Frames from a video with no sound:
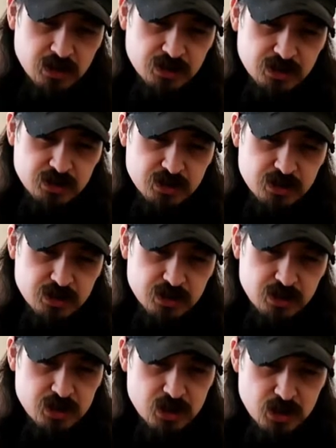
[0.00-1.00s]
this is
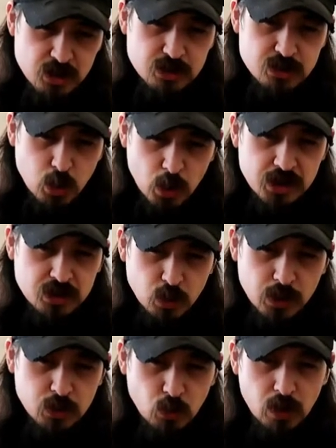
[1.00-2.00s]
the year twenty
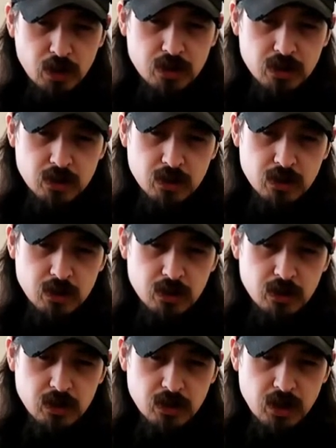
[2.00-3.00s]
twenty-one,
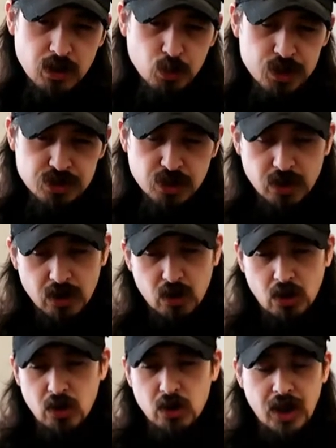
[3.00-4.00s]
and we should
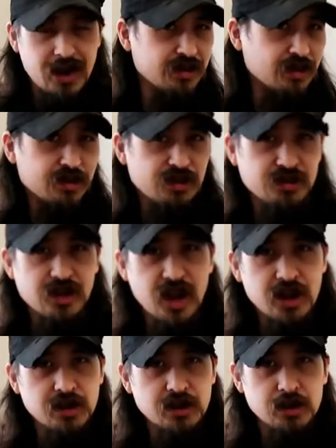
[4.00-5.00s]
all, as a
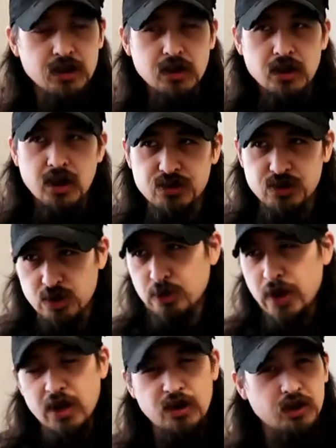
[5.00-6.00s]
society, as a
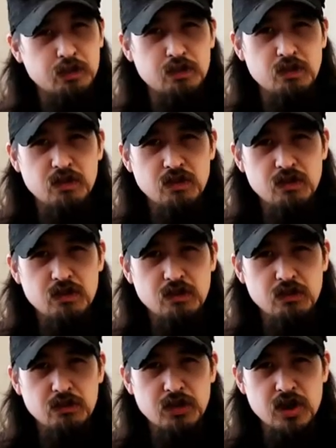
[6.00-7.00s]
humanity,
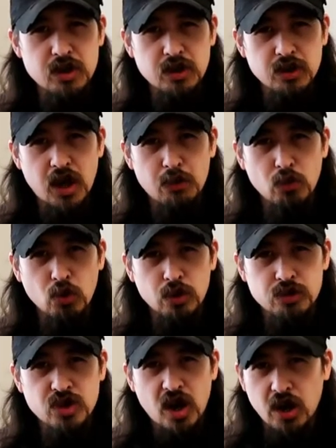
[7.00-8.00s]
be a lot
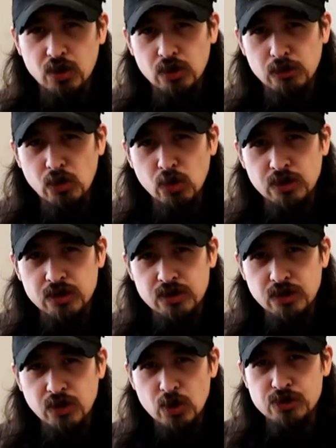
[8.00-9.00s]
more tolerant, more
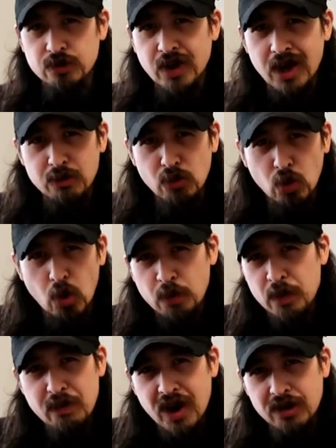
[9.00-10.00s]
diversified, more
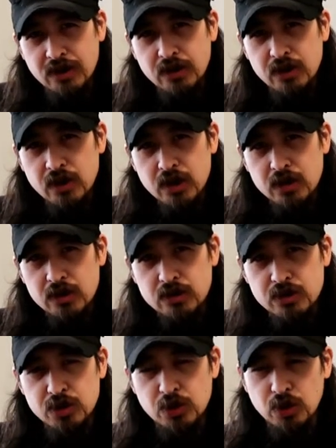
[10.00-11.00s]
open-minded
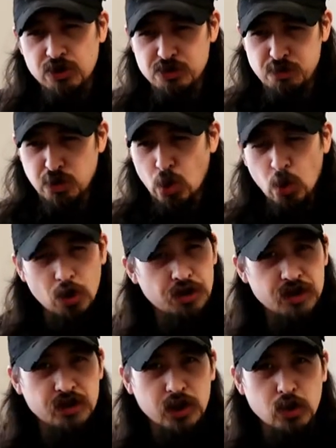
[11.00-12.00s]
to
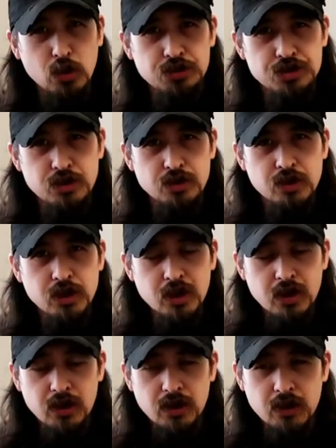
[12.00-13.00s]
explore different cultures.
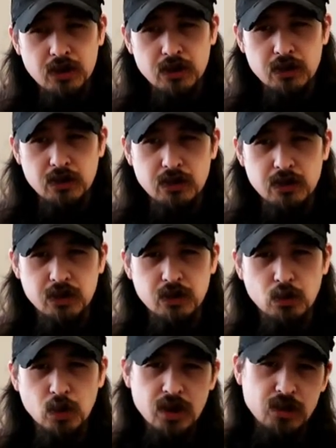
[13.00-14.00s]

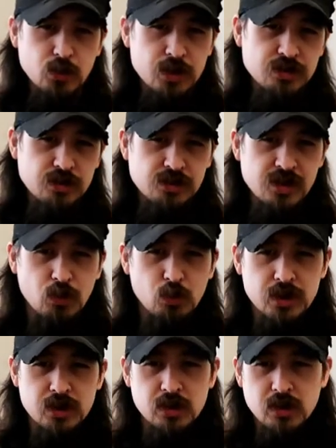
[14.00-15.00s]
And one of the reasons
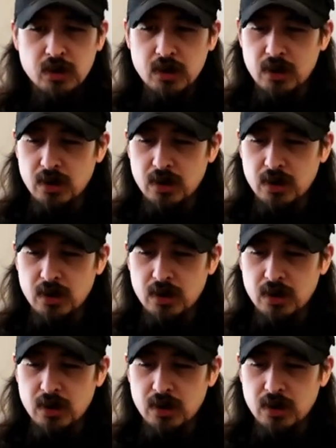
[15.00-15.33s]
that we,